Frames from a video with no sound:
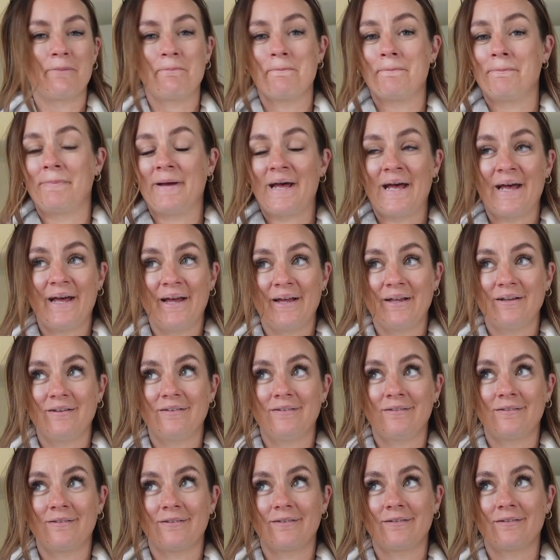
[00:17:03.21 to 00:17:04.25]
in
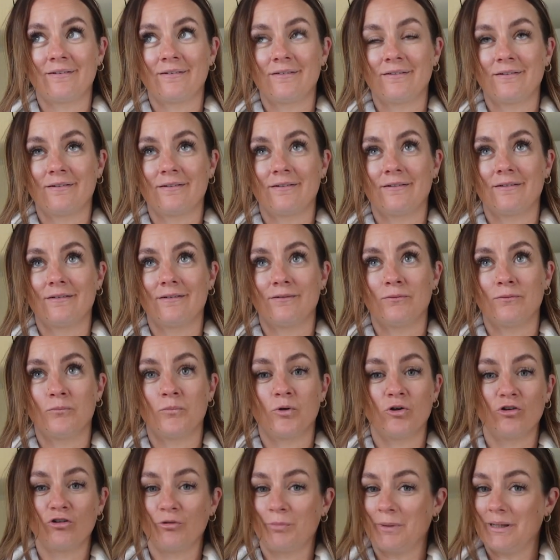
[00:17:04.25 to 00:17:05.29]
bed,
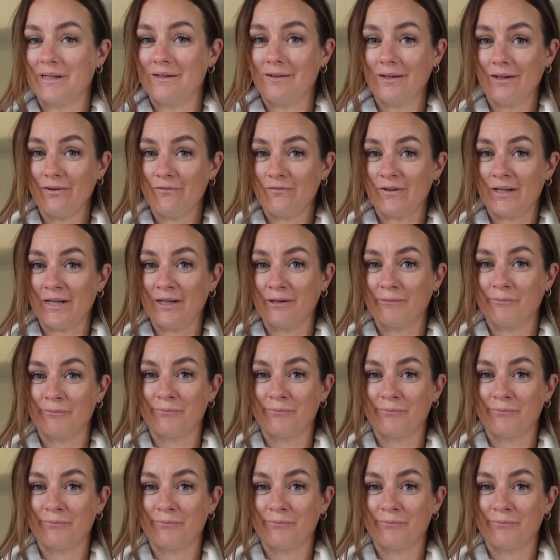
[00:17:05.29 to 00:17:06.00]
watch a bit of TV.